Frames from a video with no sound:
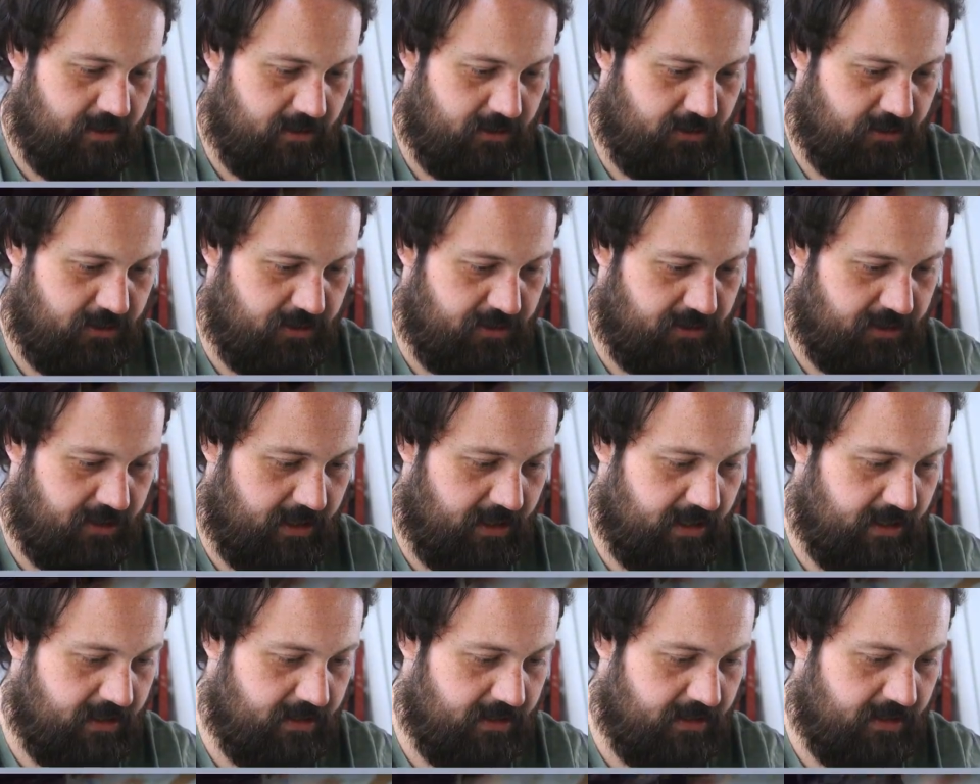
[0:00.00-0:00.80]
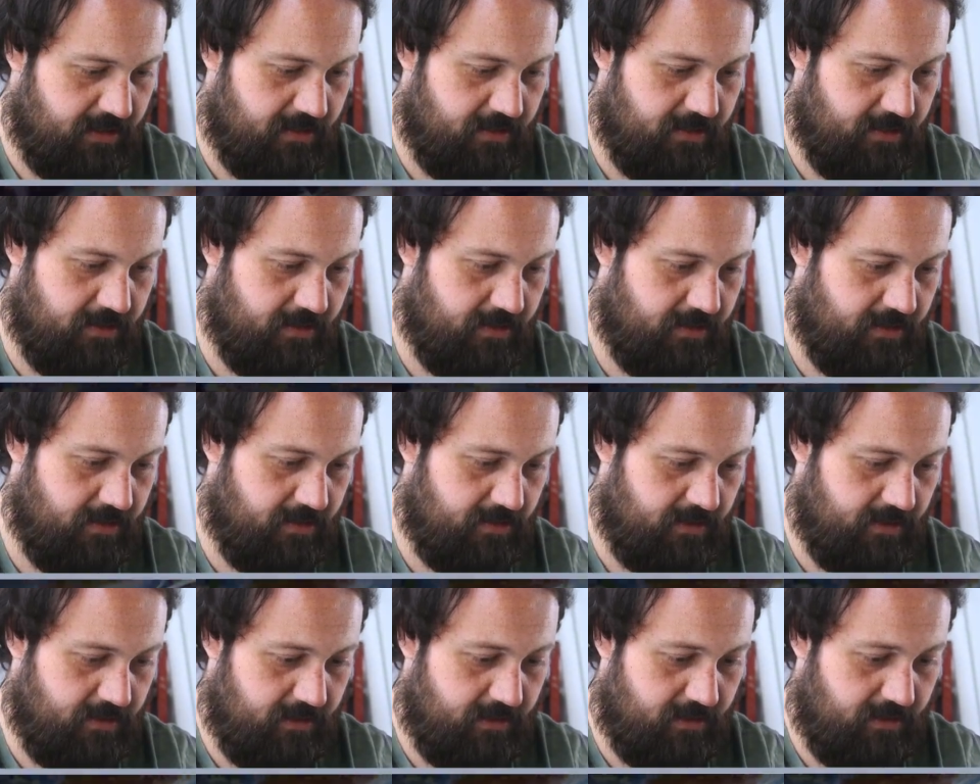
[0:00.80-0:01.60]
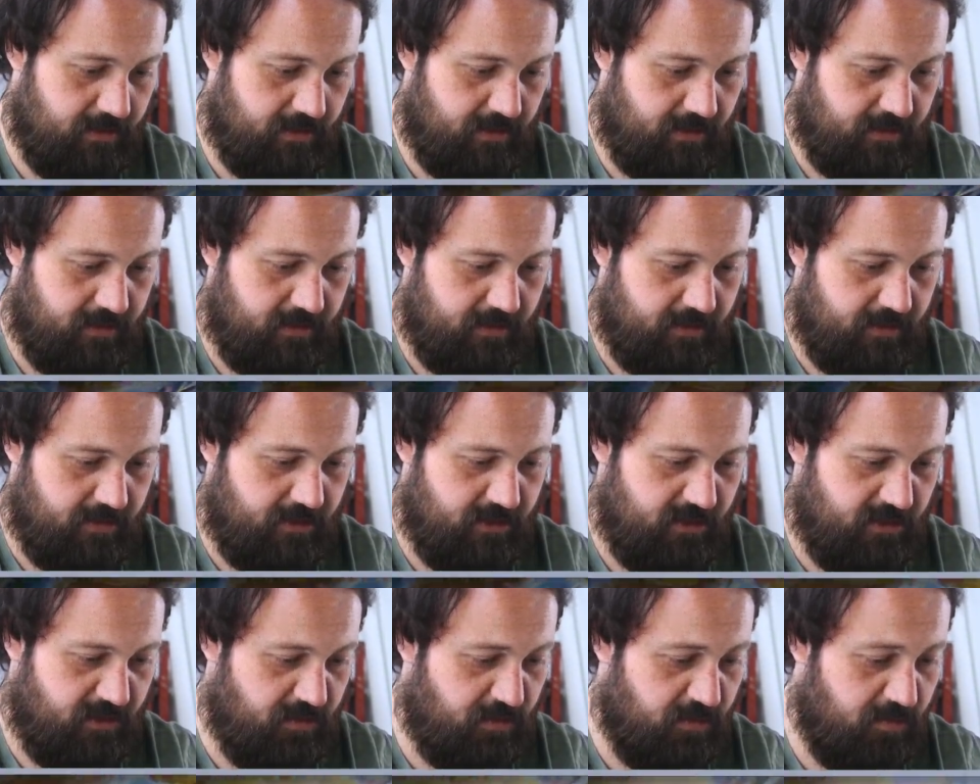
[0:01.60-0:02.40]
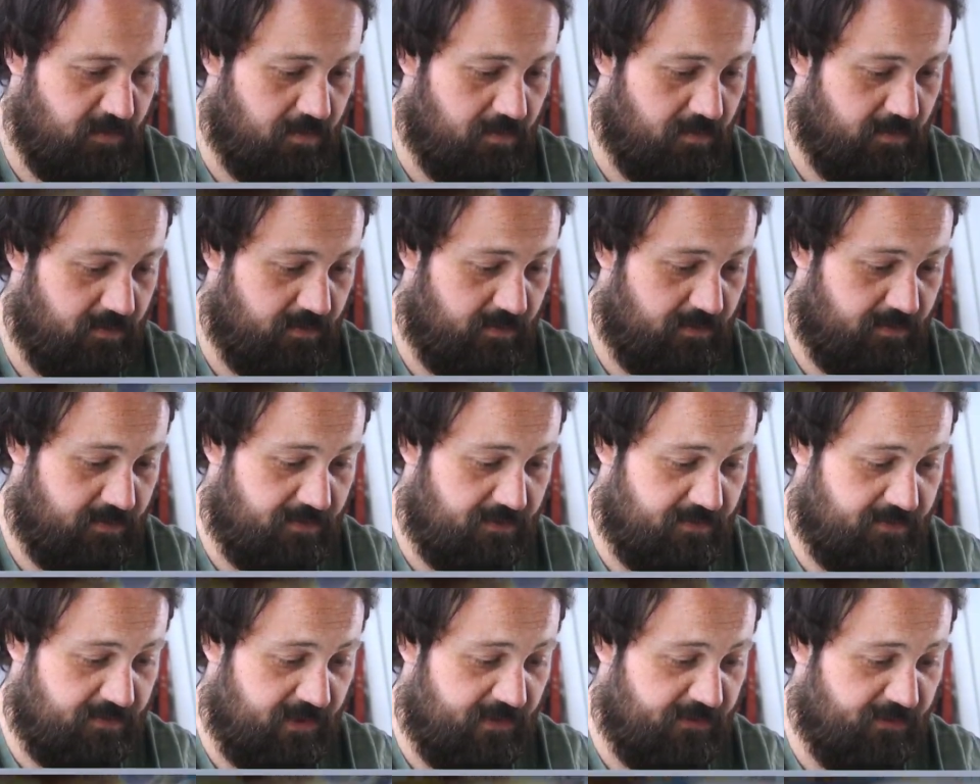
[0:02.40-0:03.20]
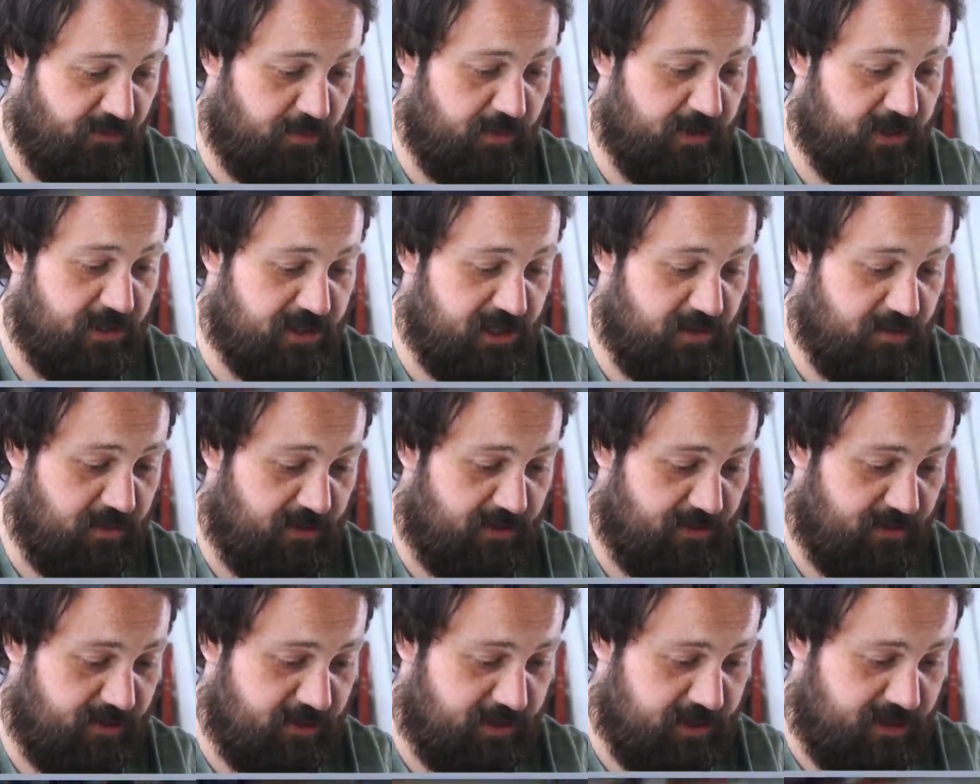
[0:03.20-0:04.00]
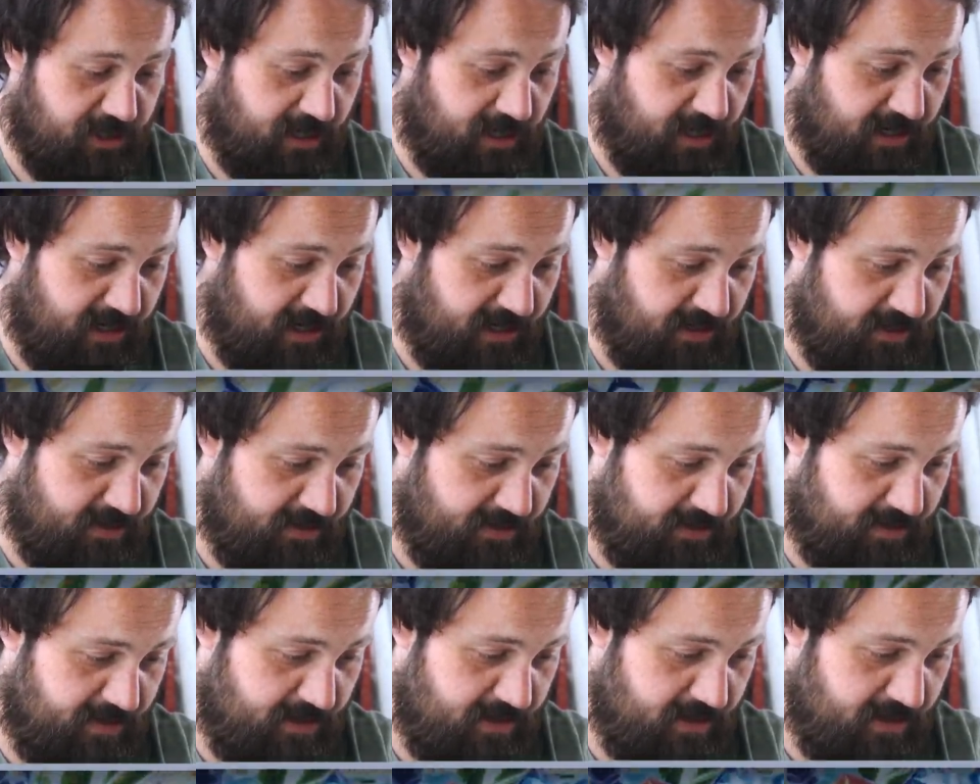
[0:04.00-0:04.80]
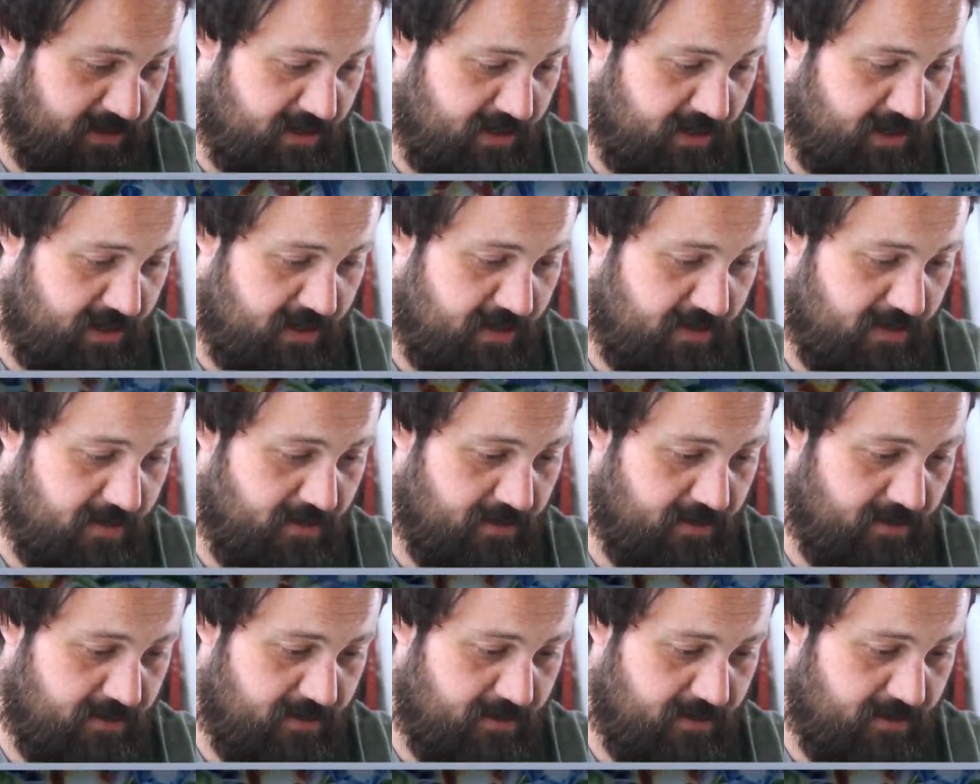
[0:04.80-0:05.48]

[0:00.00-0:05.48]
just kind of some information about the set, and then